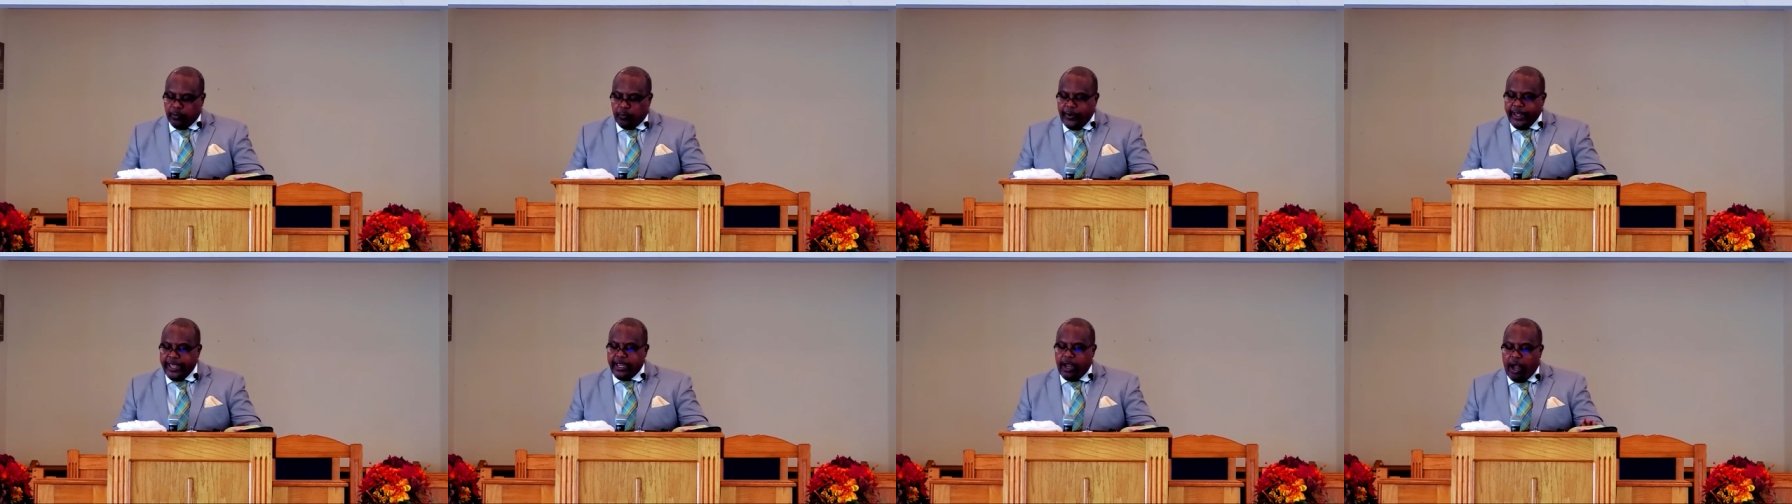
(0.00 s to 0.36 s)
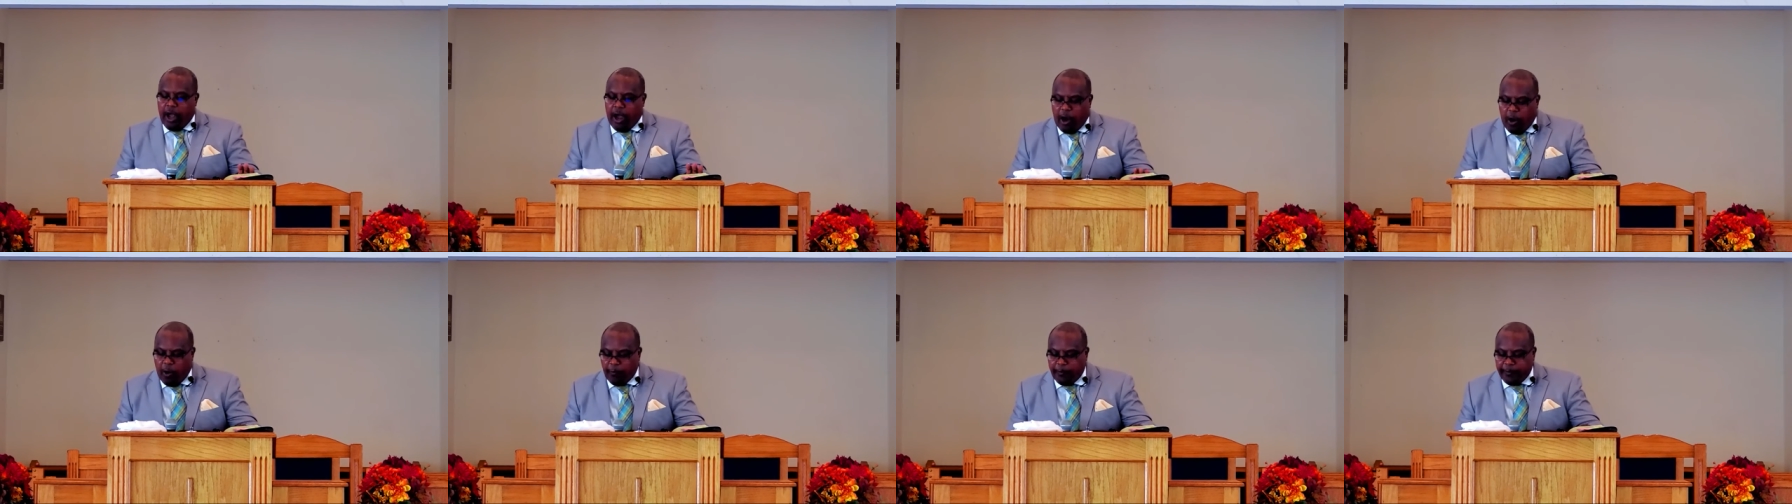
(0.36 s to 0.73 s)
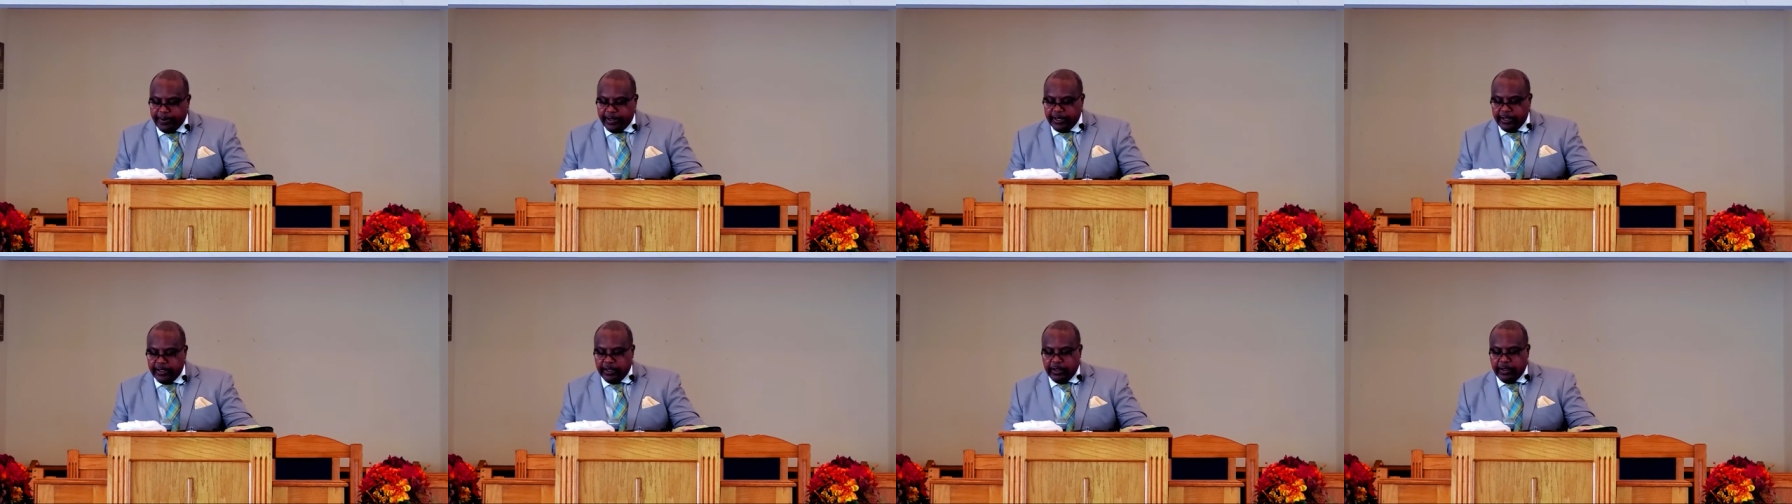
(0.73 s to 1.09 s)
We
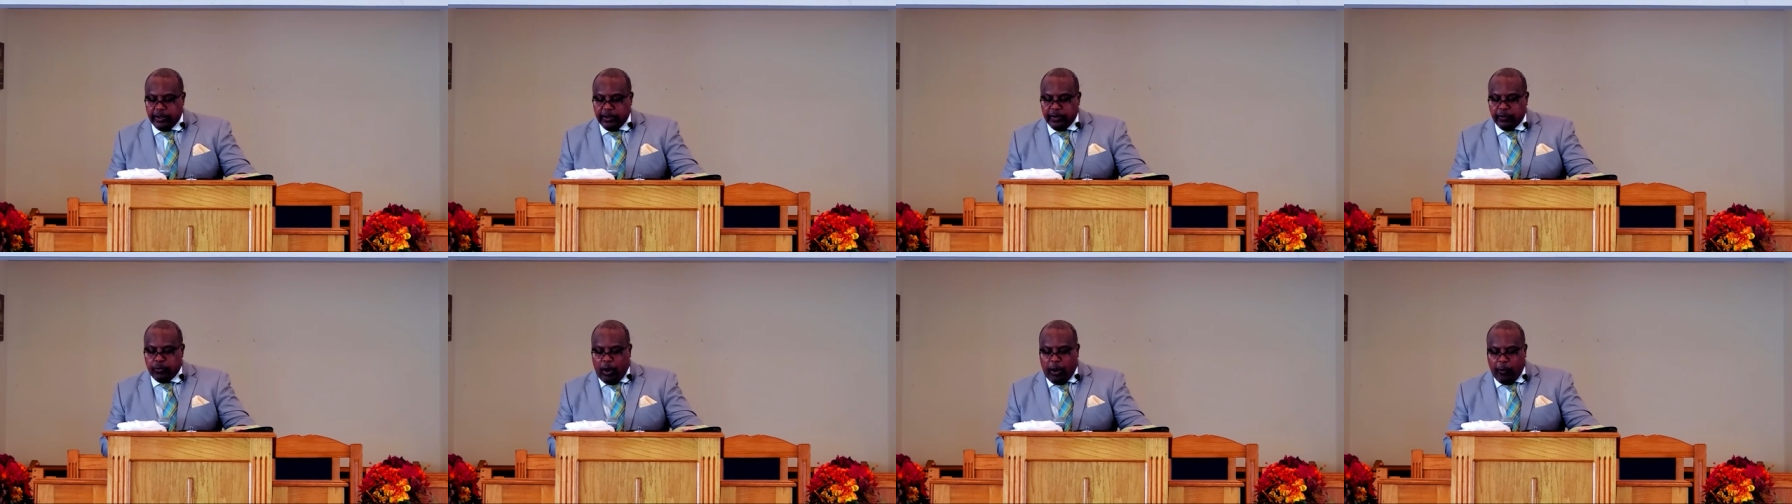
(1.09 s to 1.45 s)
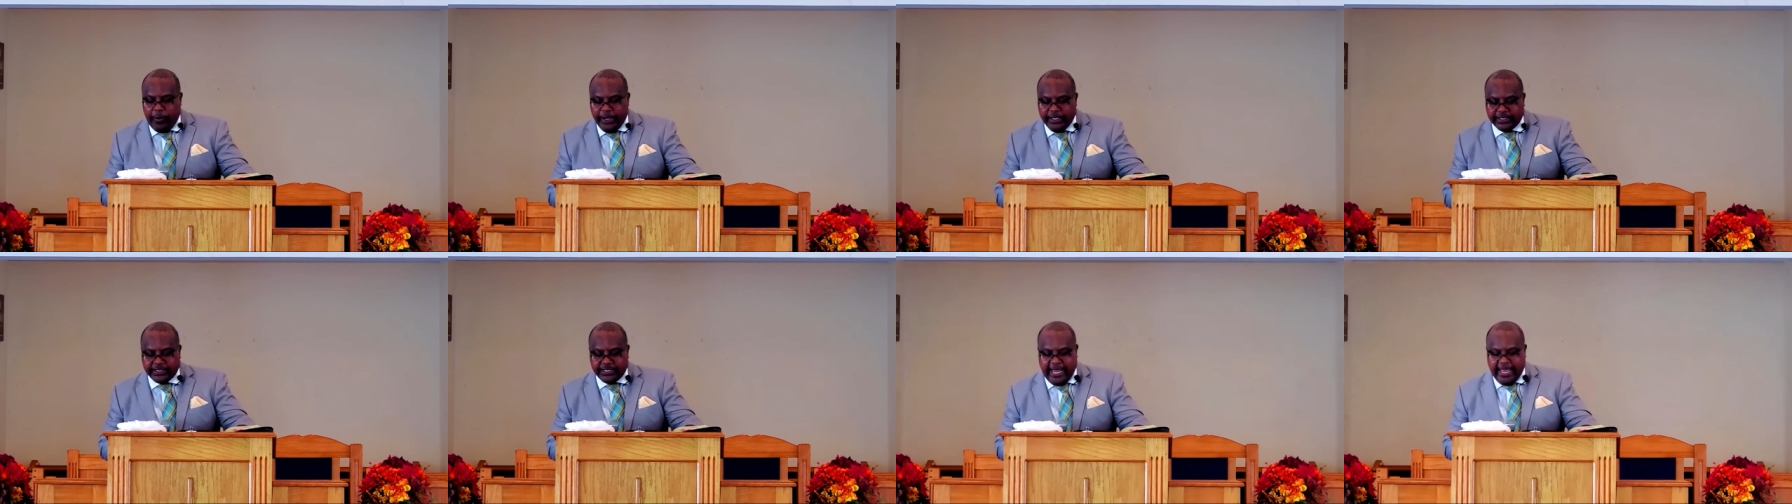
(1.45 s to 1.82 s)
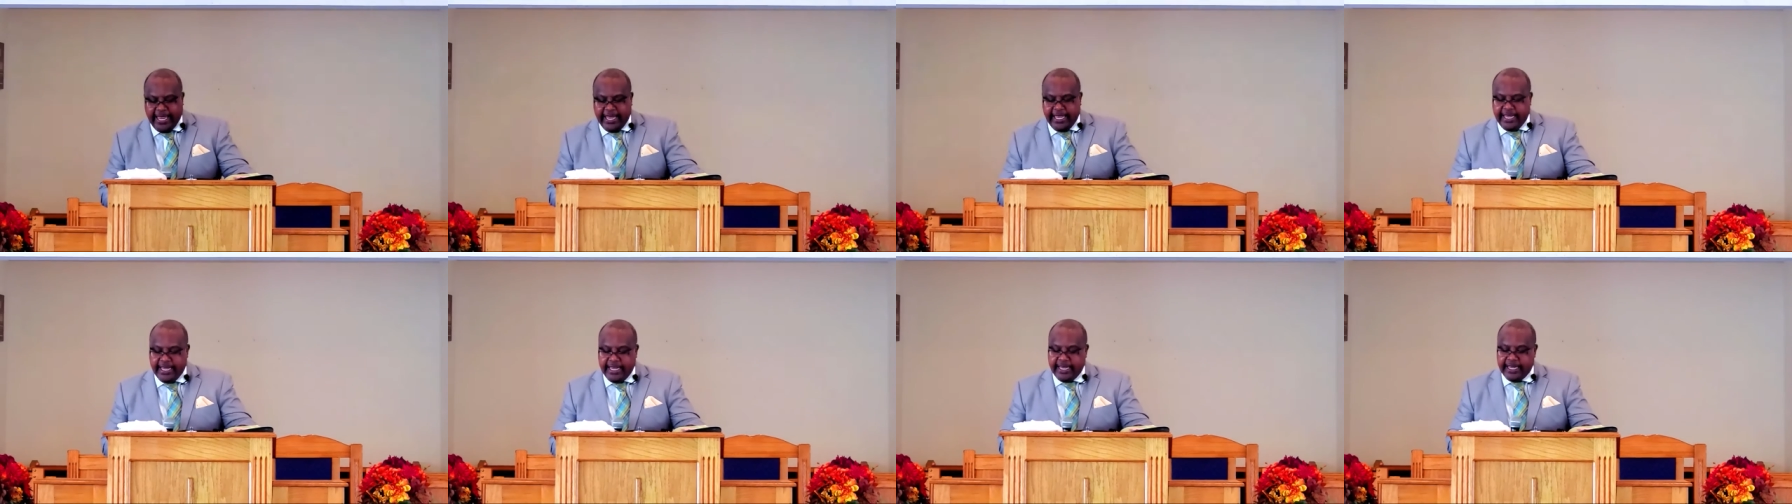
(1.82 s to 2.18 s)
hope what we
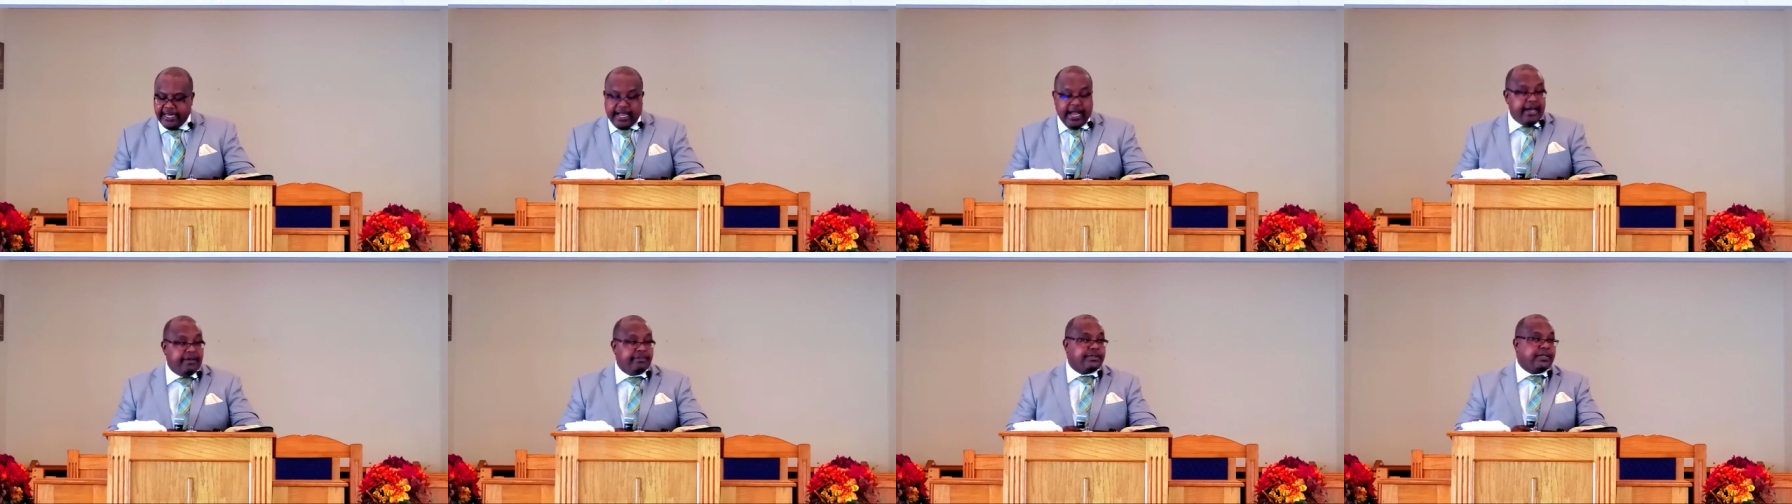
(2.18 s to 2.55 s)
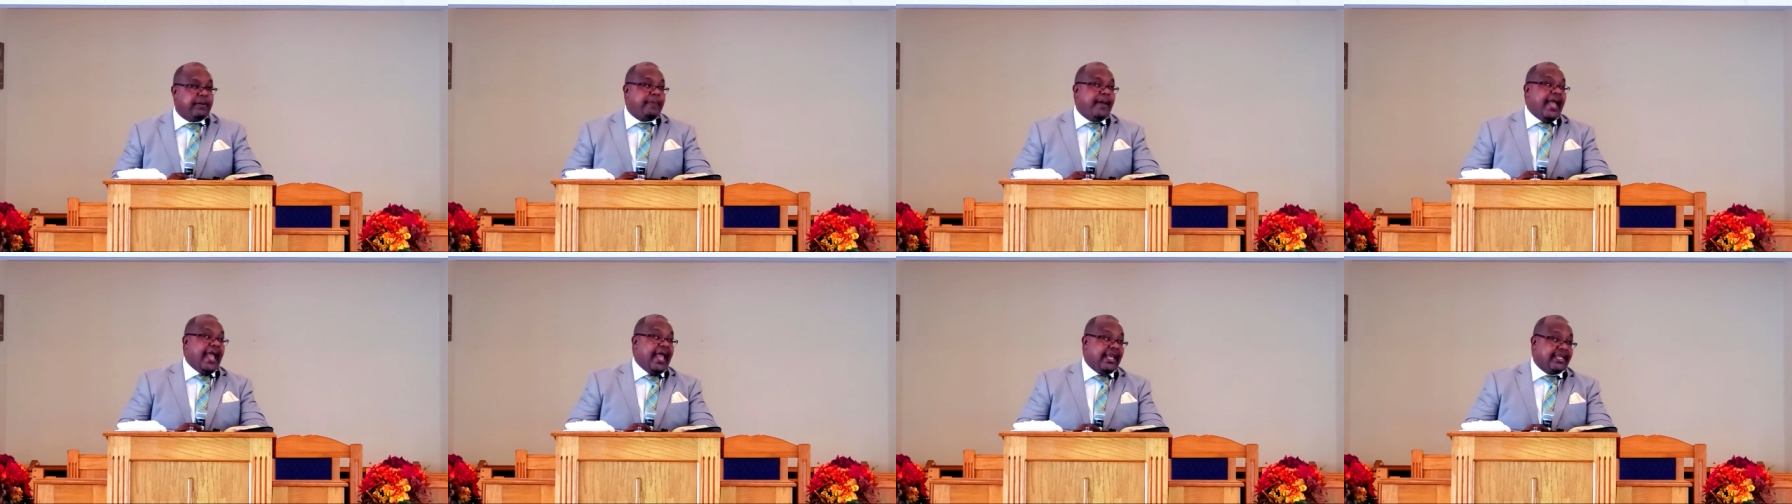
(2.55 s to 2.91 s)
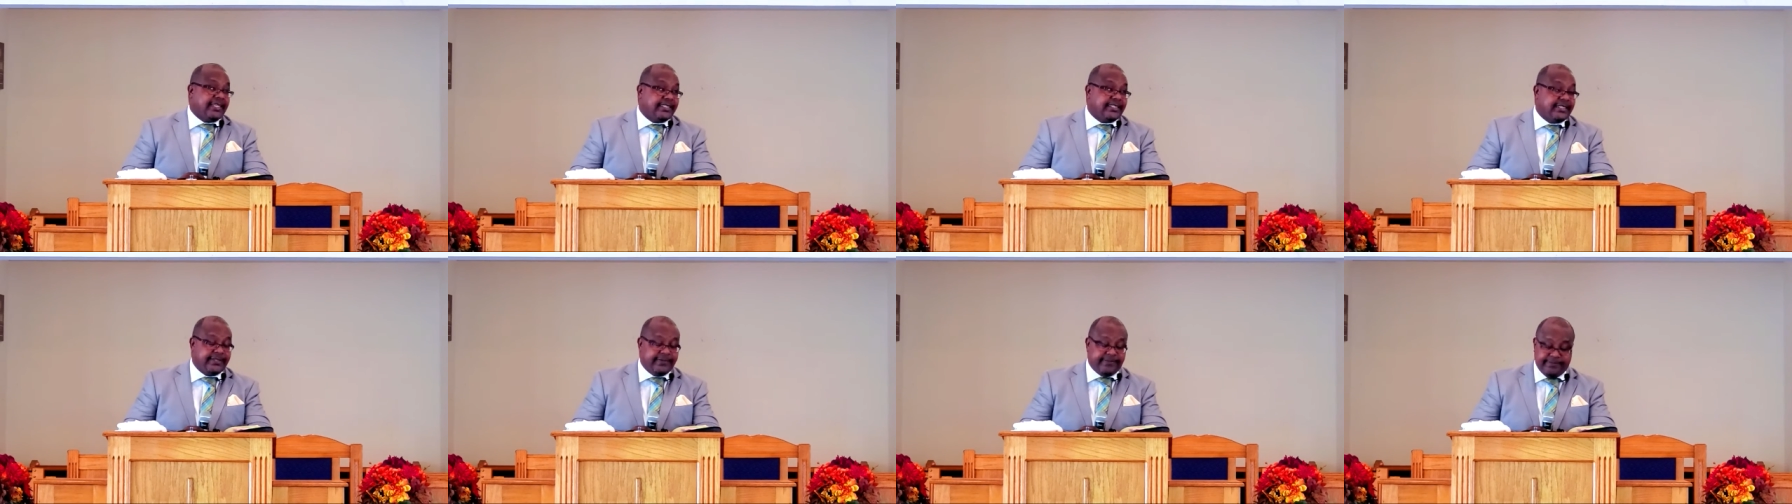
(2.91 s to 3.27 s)
say comes to
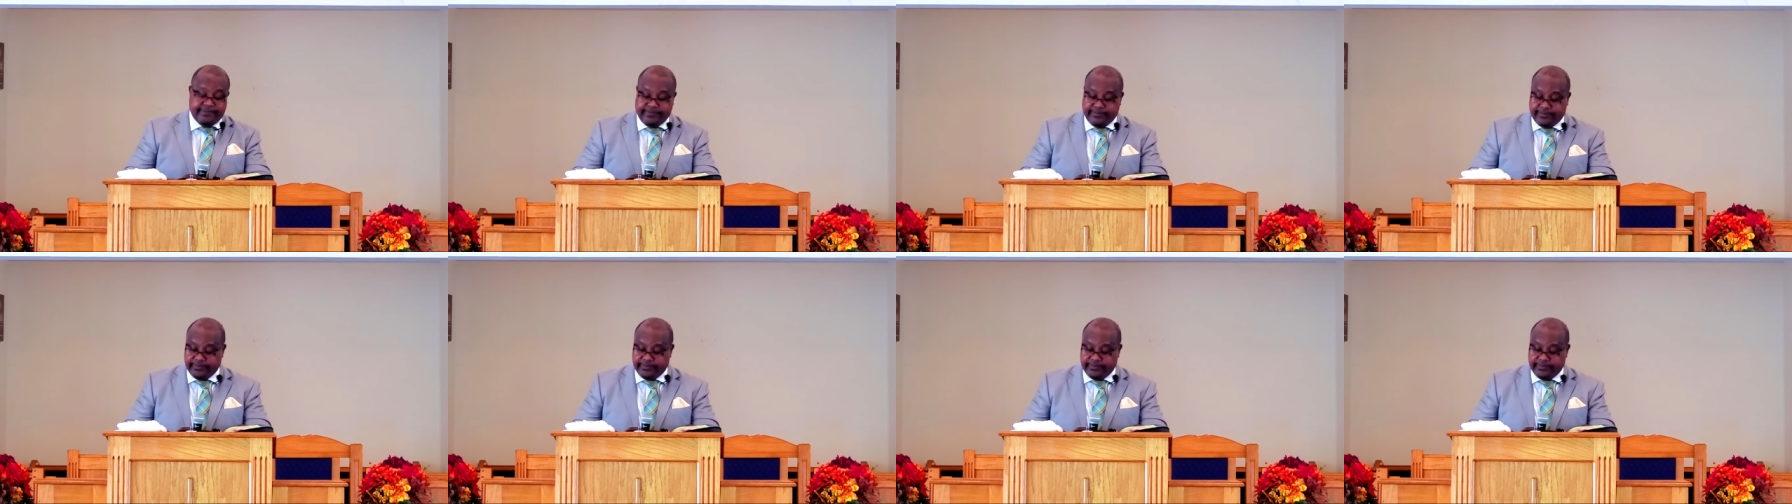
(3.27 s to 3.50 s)
pass.